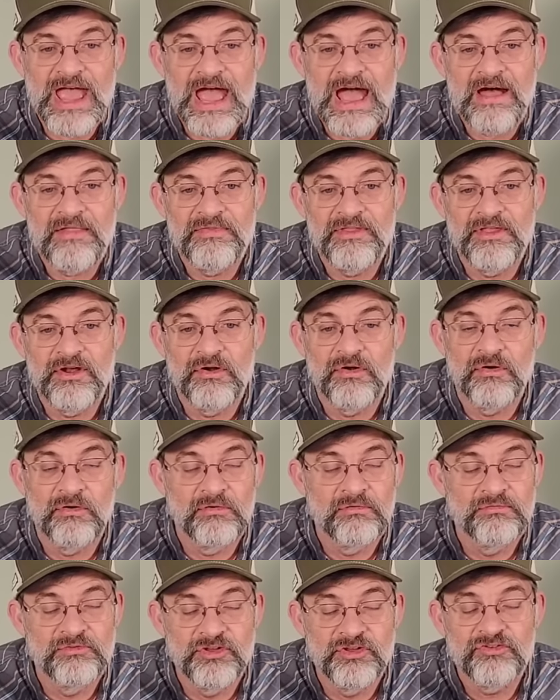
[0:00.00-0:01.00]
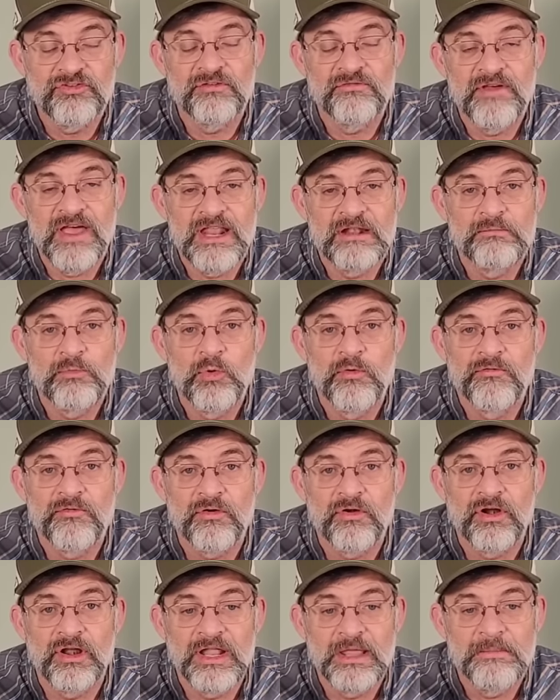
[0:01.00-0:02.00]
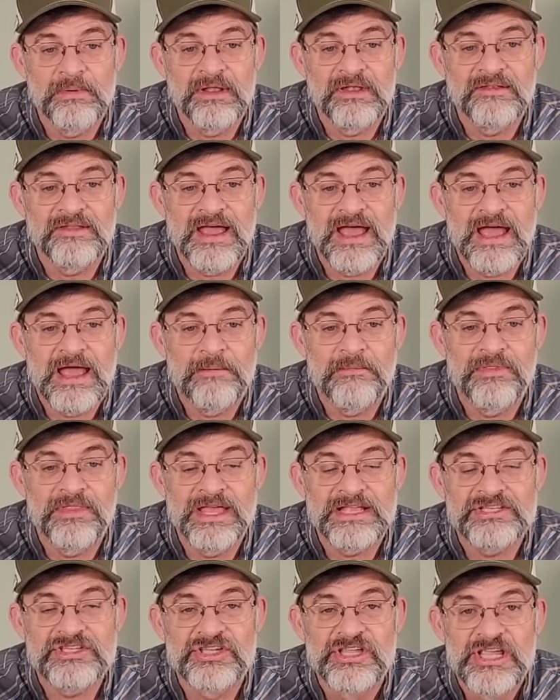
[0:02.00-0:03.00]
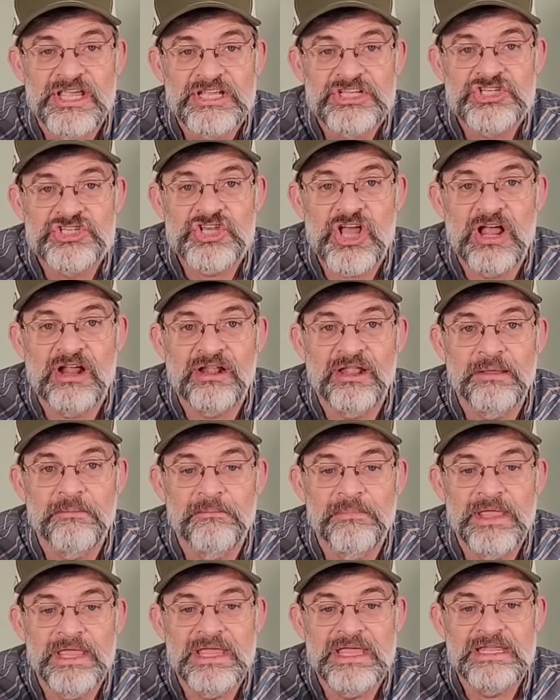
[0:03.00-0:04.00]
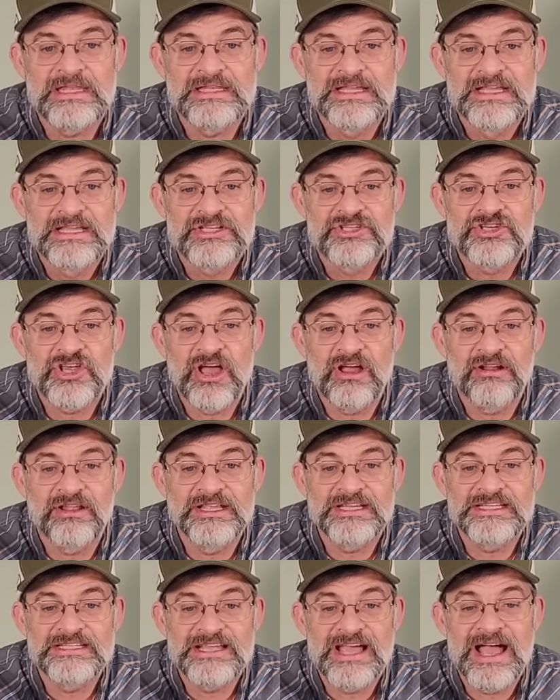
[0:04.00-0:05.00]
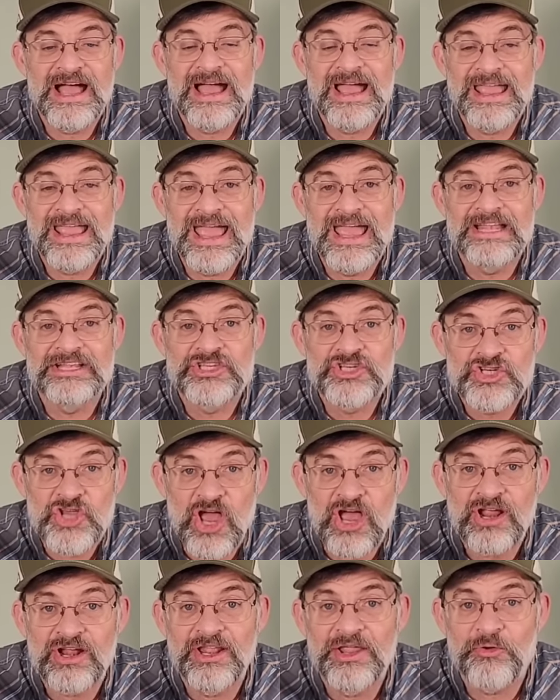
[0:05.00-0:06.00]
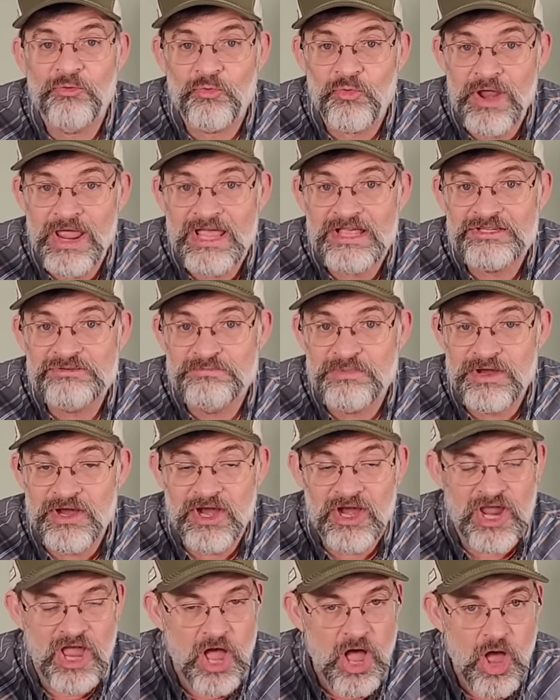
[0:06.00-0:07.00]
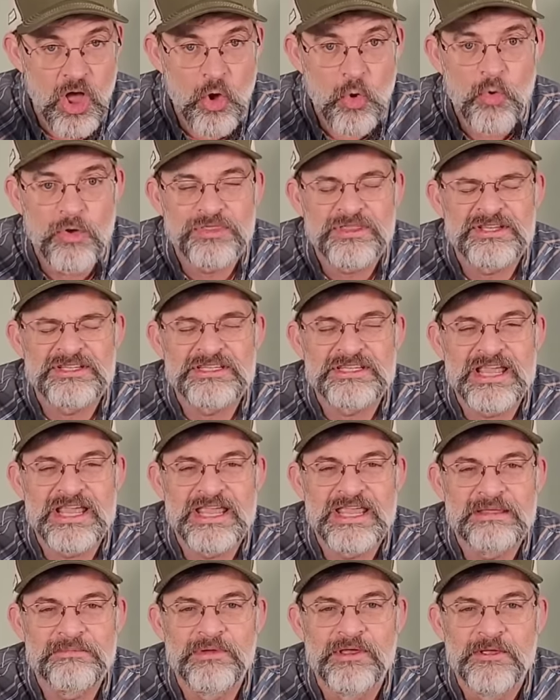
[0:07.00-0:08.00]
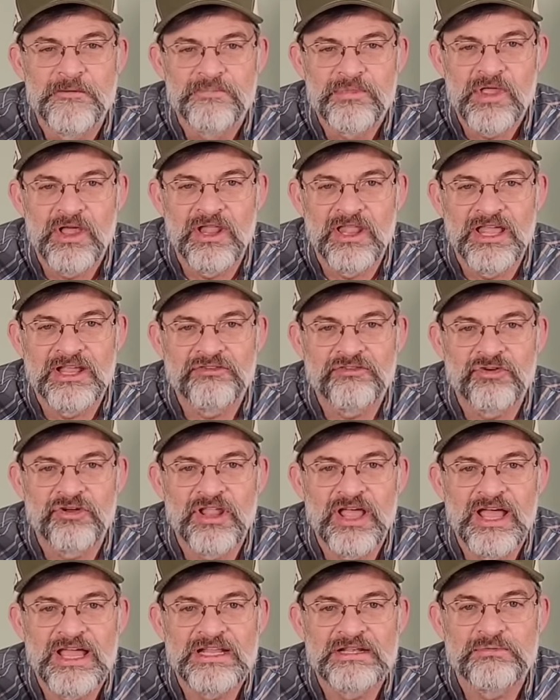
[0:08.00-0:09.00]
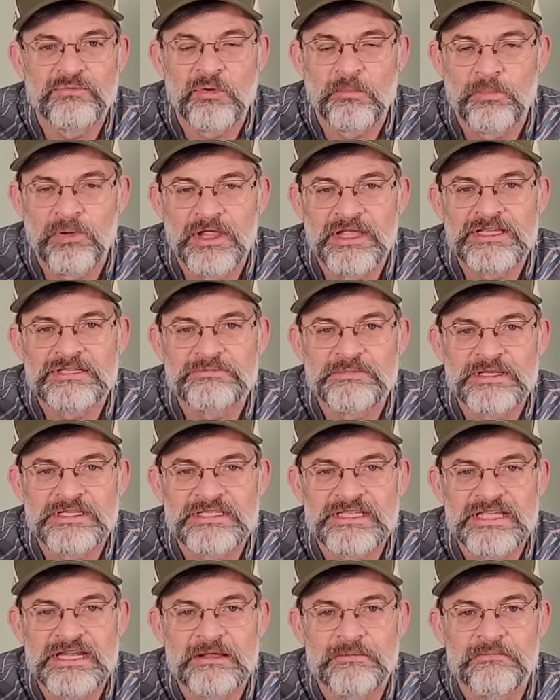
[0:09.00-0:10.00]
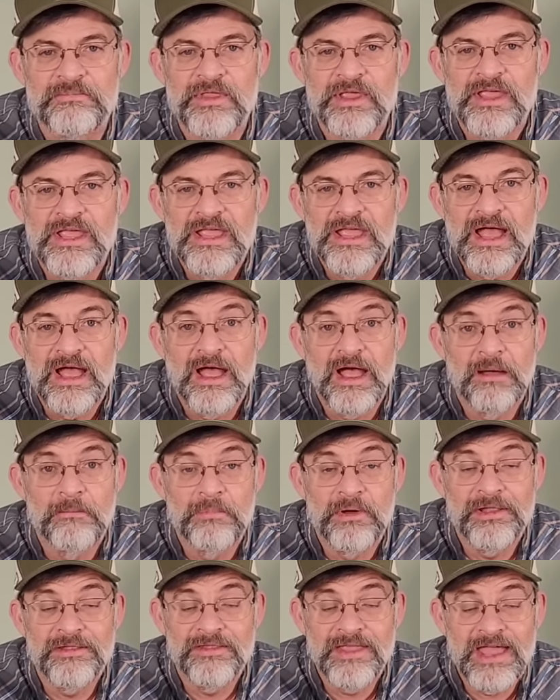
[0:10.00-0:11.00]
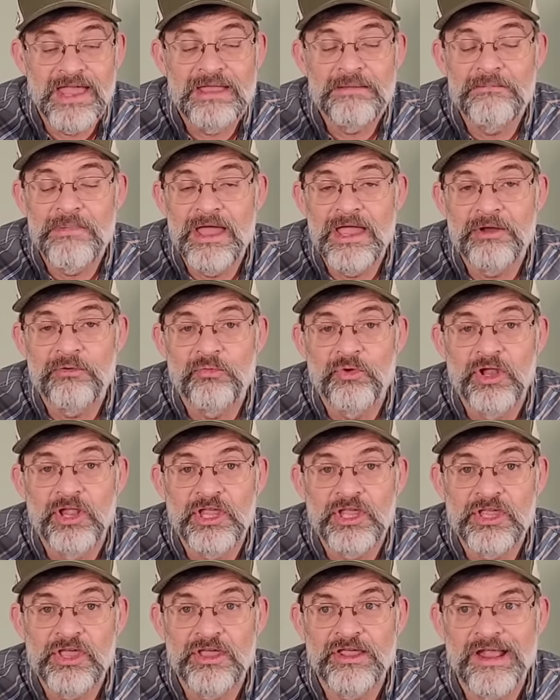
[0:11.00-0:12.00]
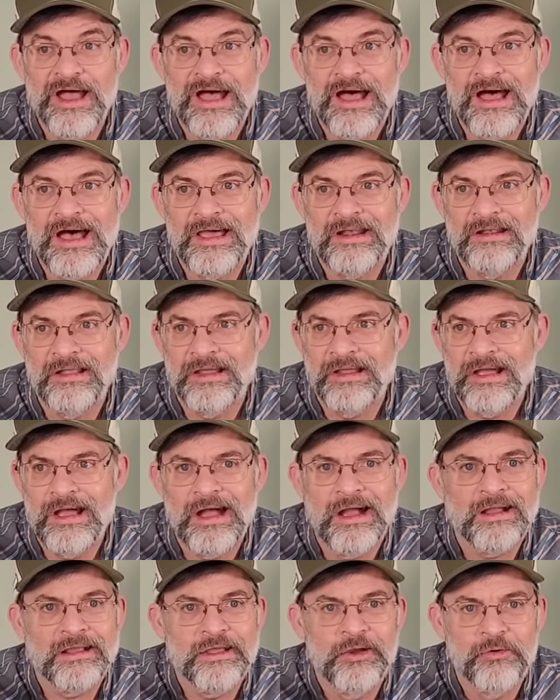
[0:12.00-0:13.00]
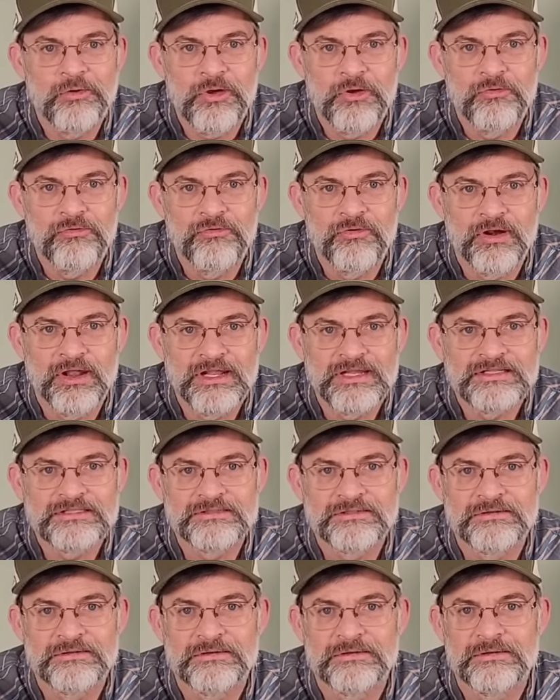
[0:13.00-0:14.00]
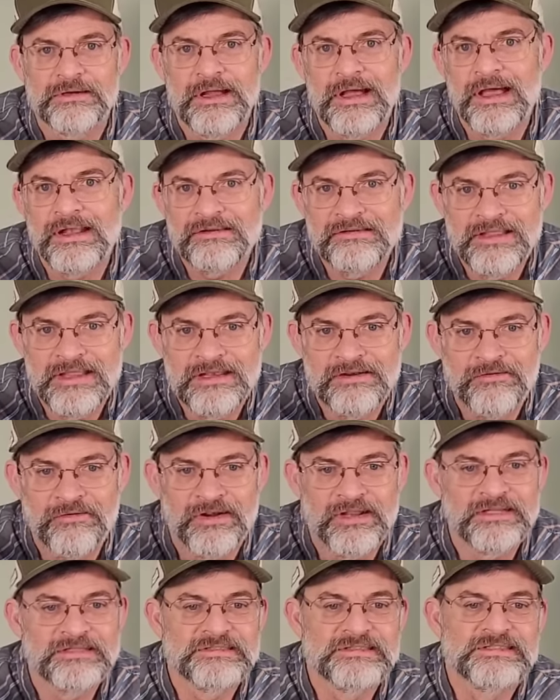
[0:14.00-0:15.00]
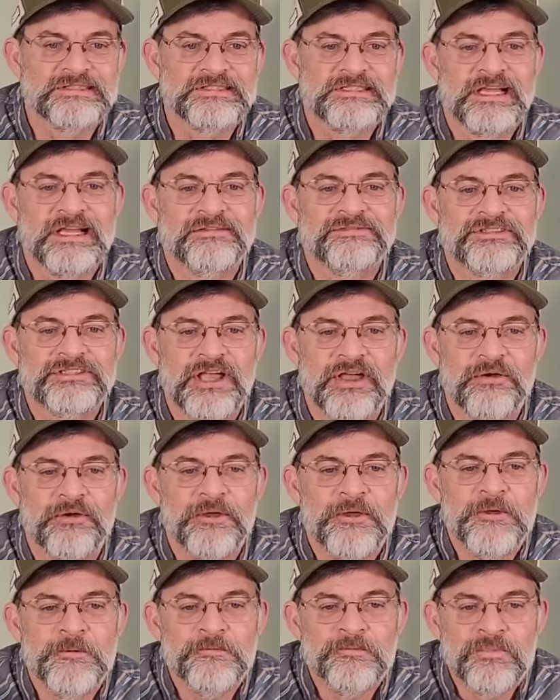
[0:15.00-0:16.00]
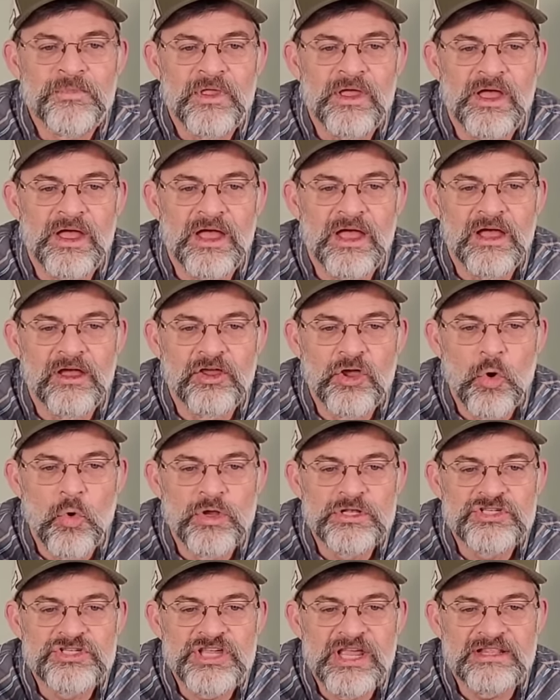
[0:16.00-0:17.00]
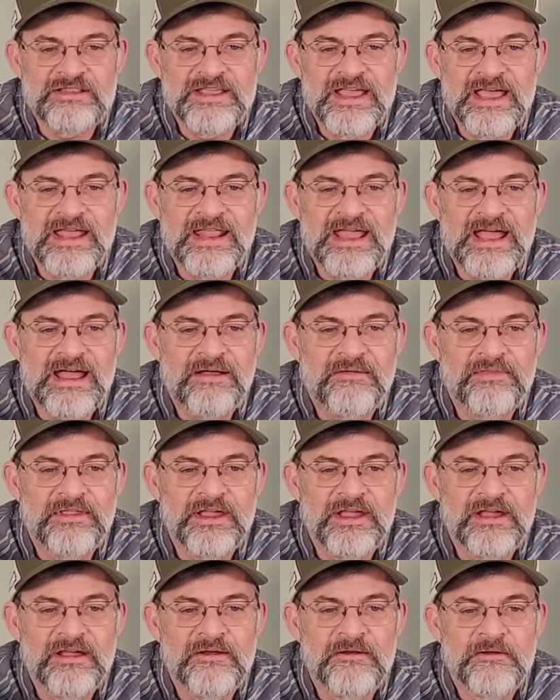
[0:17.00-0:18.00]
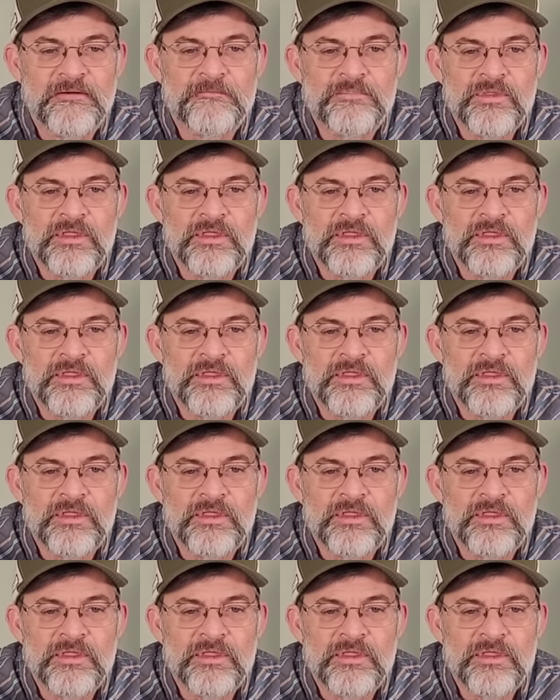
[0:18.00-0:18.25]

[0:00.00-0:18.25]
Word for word: out that are just available for a limited time, and that's chocolate mint chocolate chai, and chocolate raspberry, all with the same electrolyte replacements in them. Uh, but they make really good hot, like hot cocoa drinks or hot tea drinks and stuff. So uh, go and check that out there.